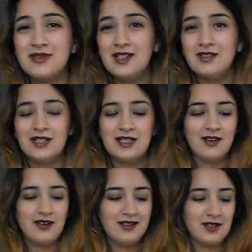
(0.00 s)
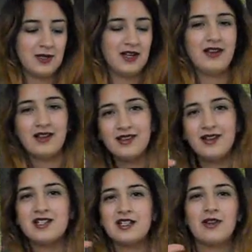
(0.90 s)
really like them. I like the
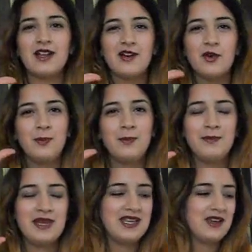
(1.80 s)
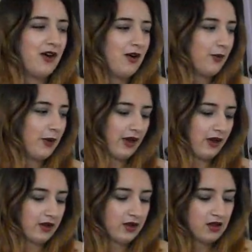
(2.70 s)
idea of like little mini
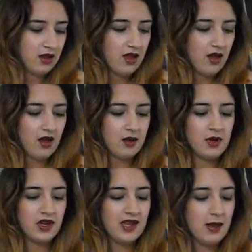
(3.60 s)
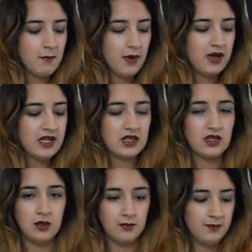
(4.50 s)
artwork. I kept buying
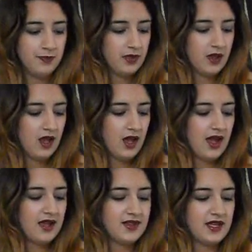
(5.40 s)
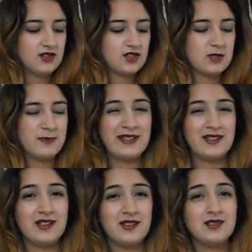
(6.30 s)
them and then just being
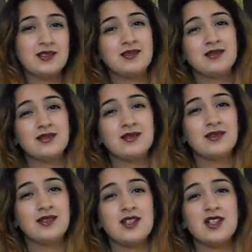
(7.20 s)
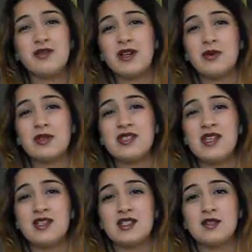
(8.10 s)
like, oh, I don't really want to
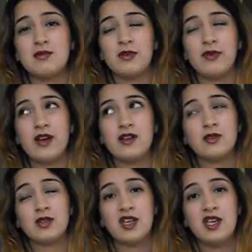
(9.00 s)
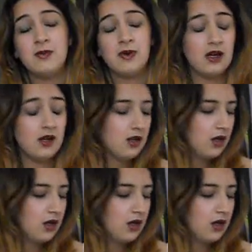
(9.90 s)
send this to my friend, I want to keep it.